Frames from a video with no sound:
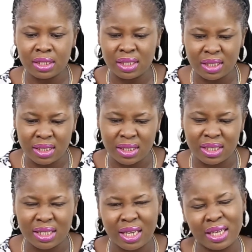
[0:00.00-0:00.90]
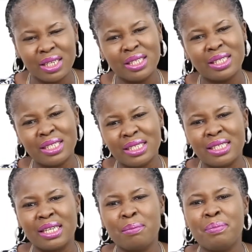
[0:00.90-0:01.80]
is
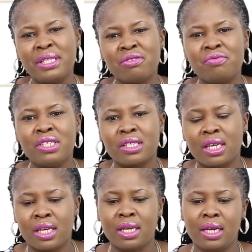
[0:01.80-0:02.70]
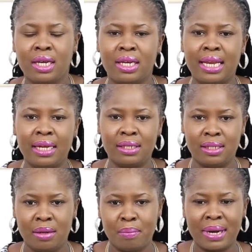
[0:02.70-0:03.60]
a bit risky than
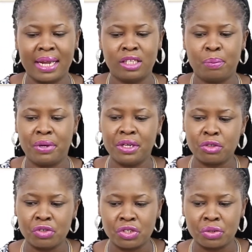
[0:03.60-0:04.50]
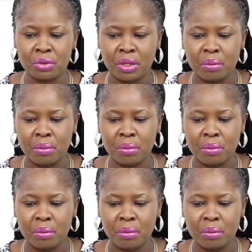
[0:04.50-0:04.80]
market penetration,